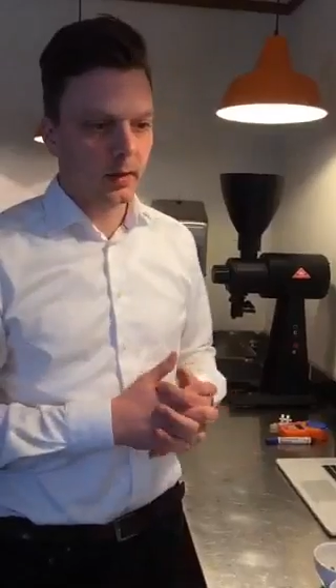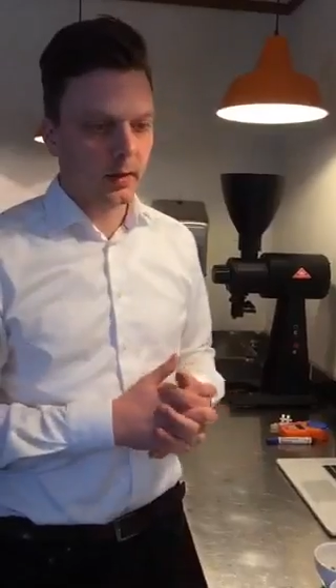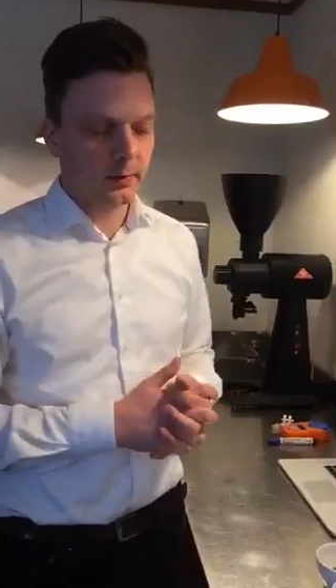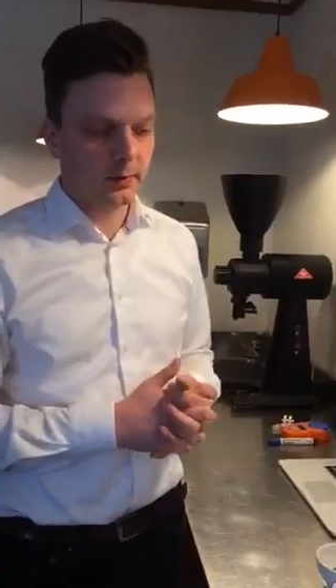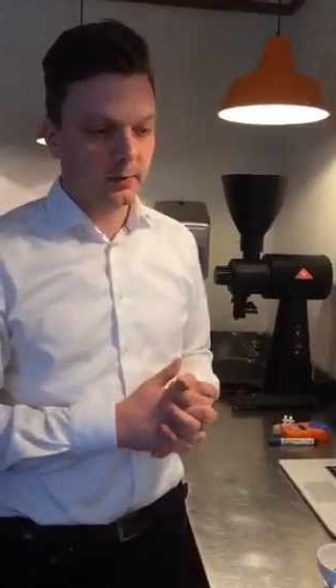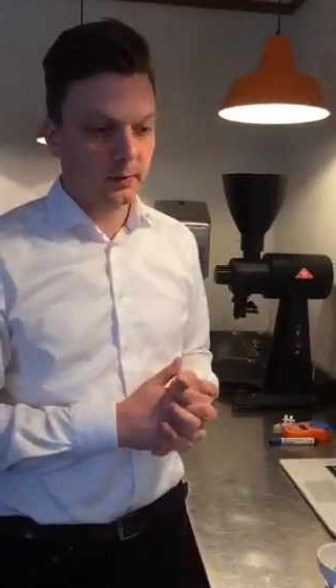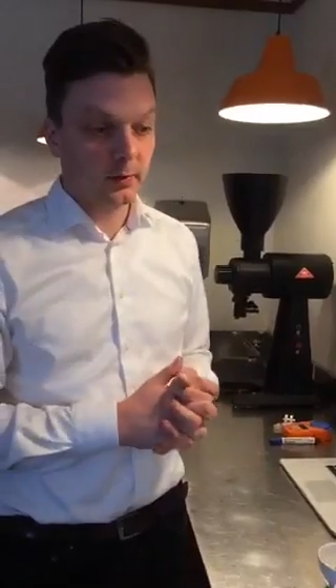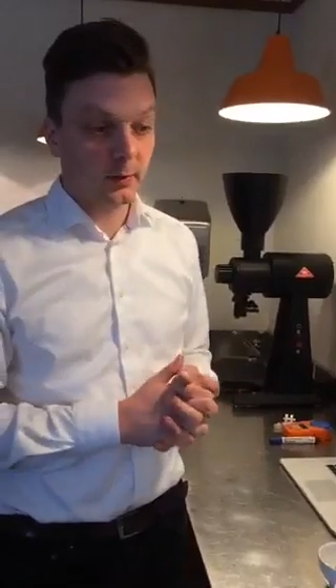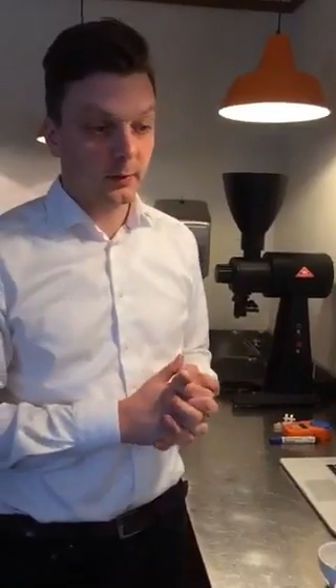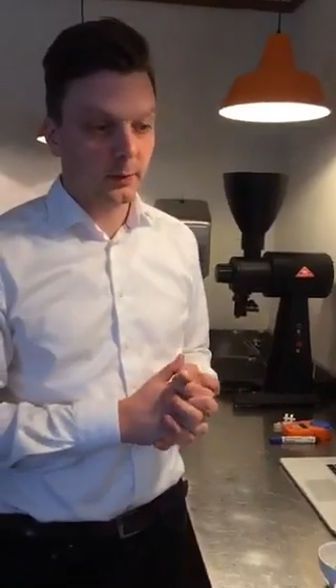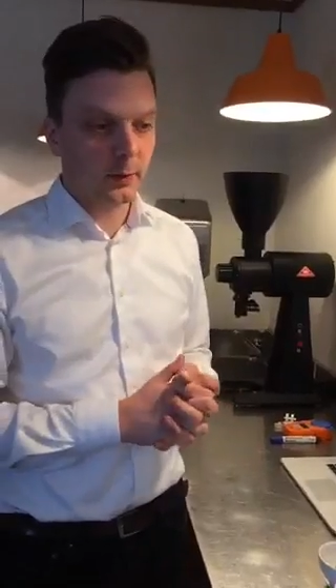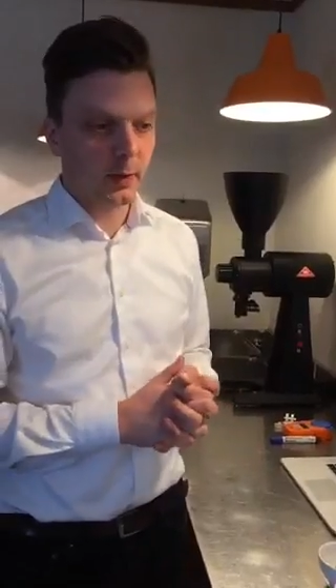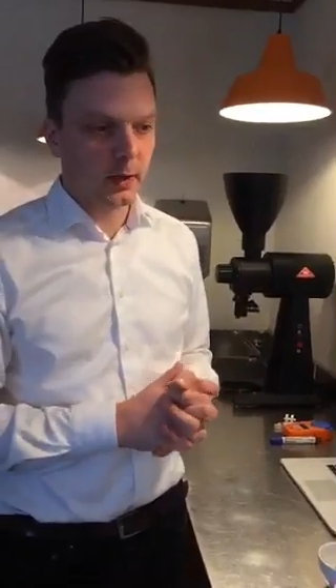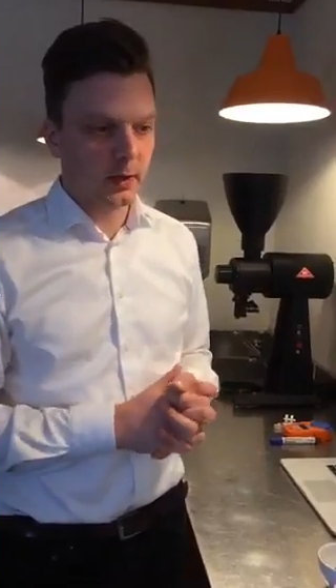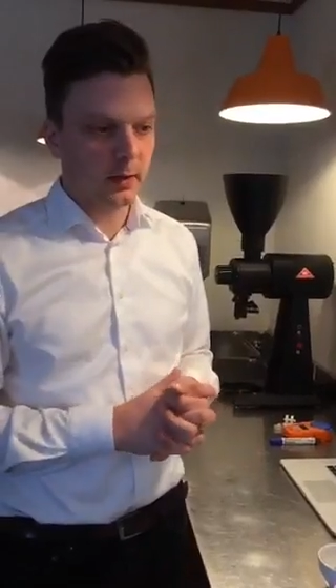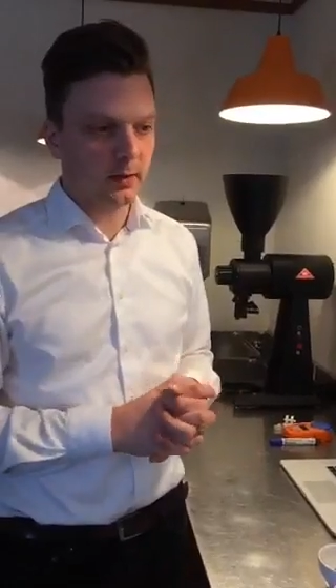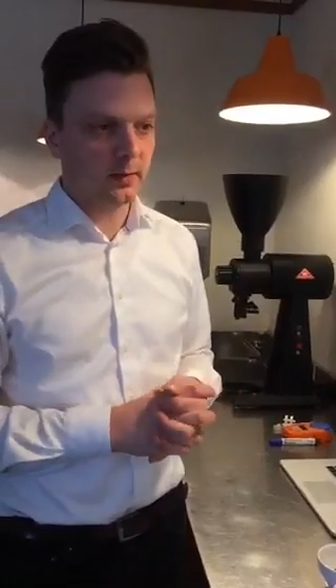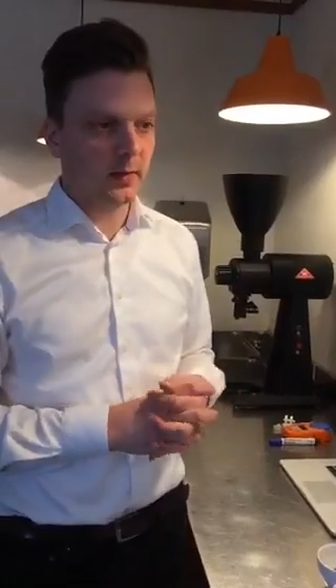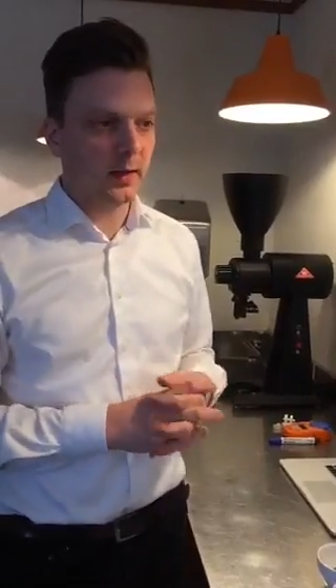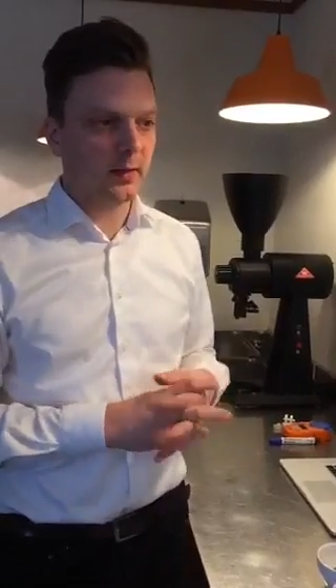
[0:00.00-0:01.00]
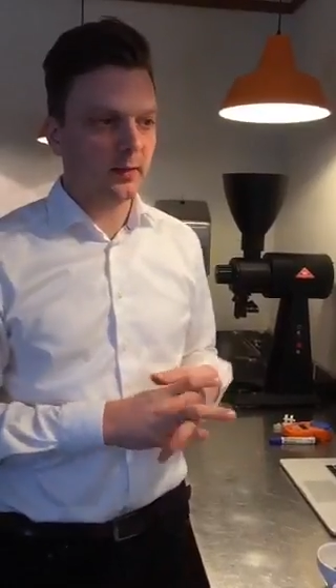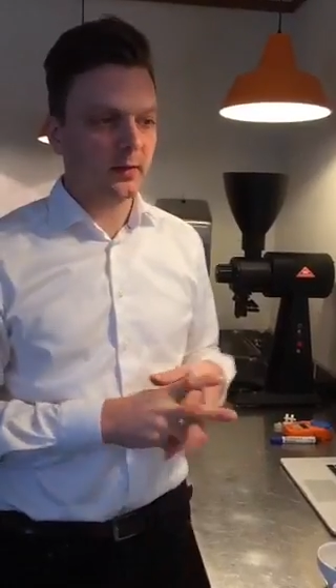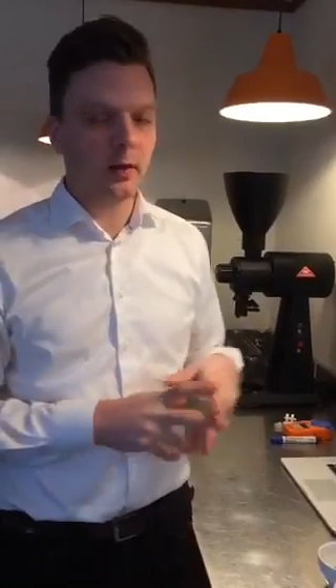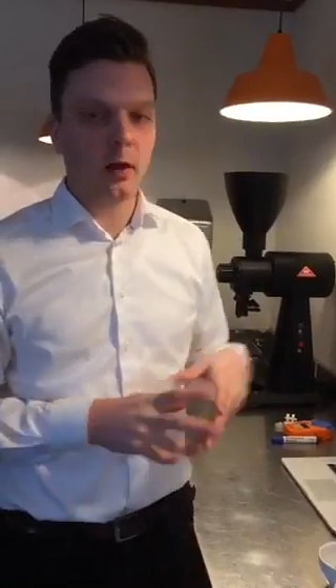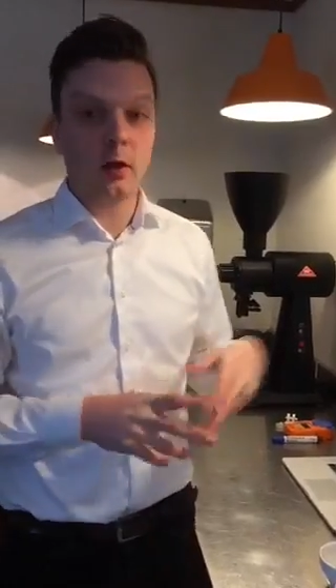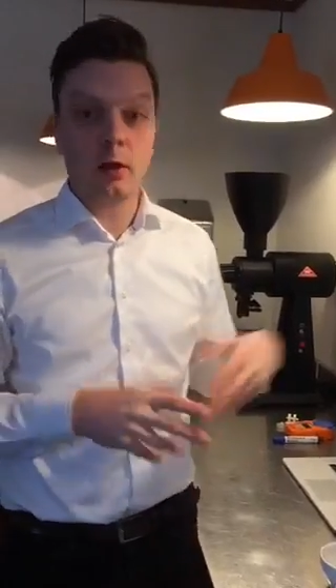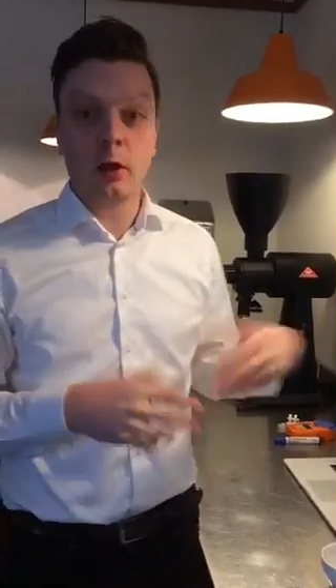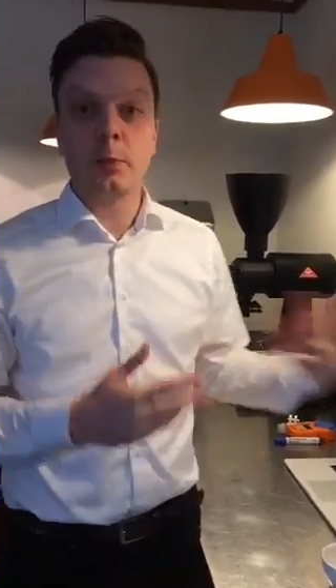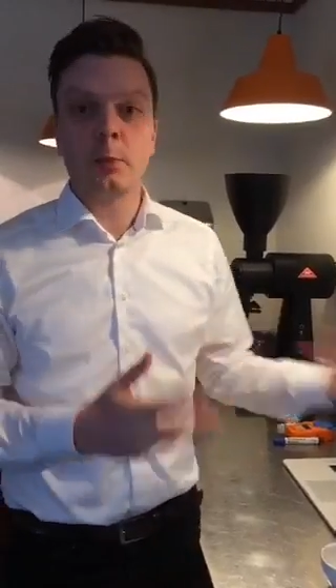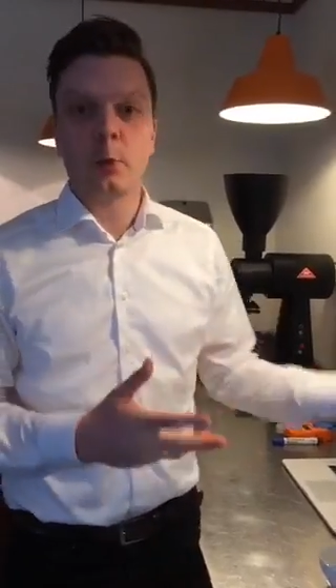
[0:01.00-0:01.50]
I just find it tastes
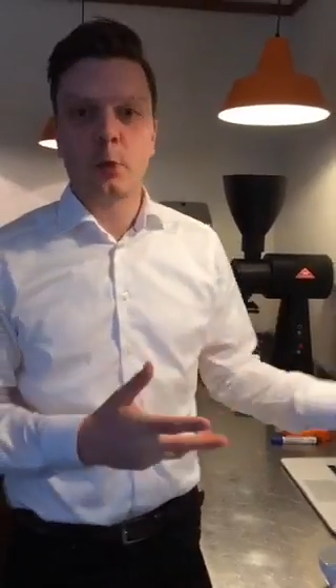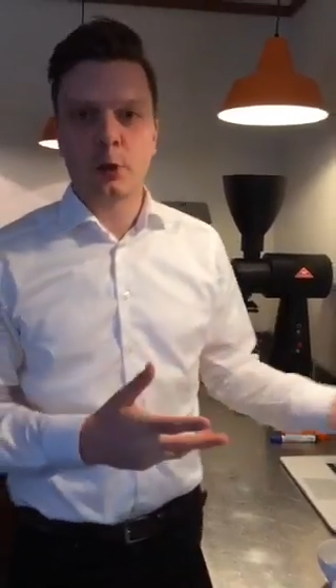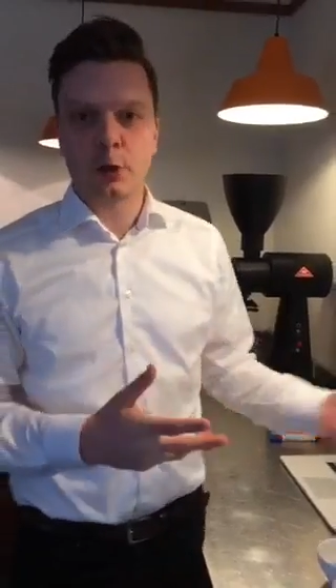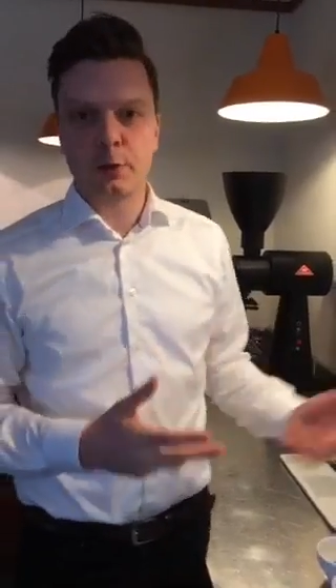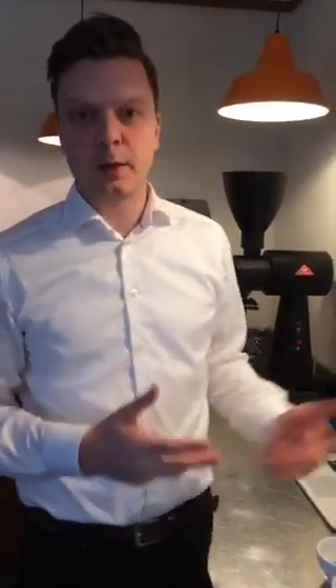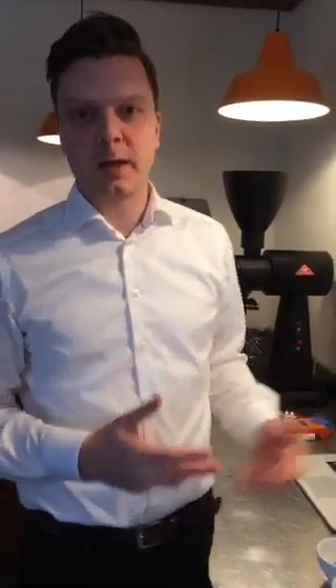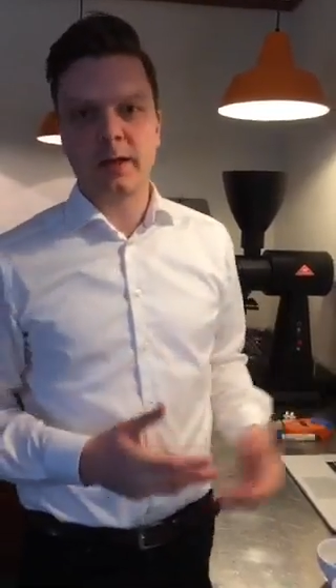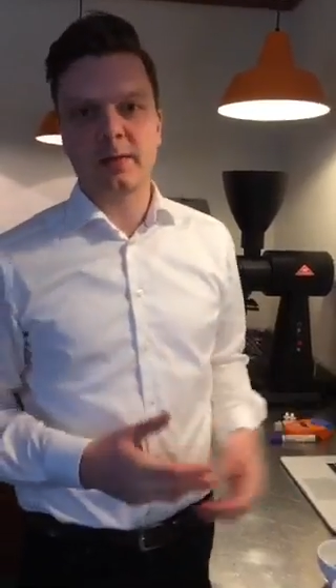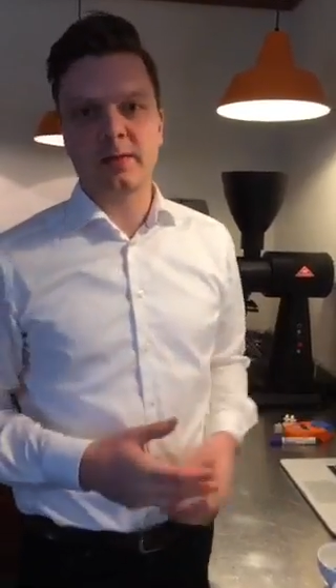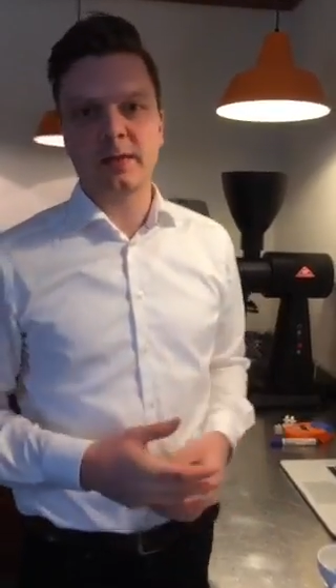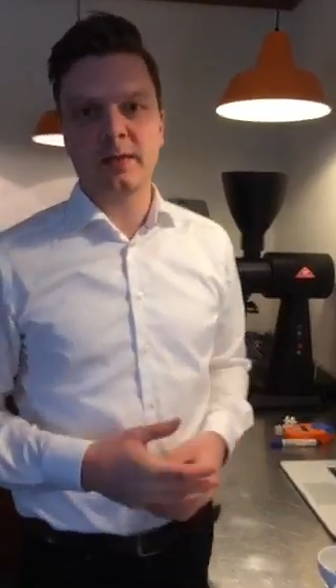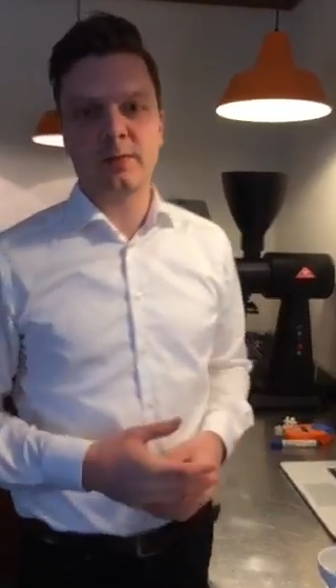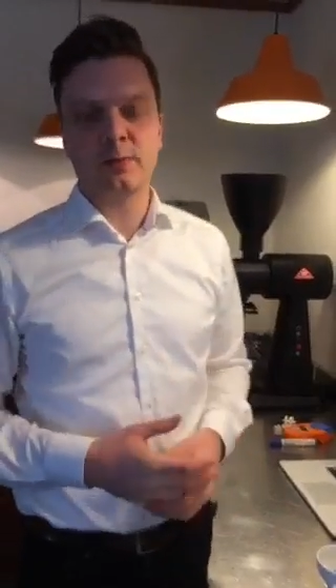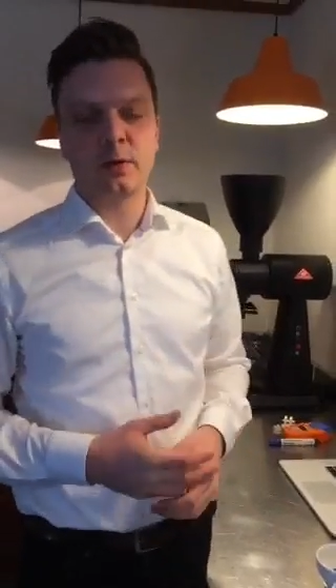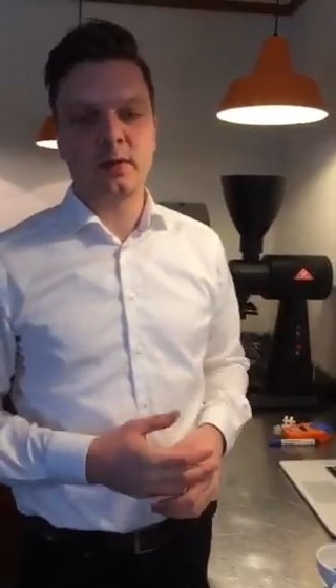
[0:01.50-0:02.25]
a lot more grassy,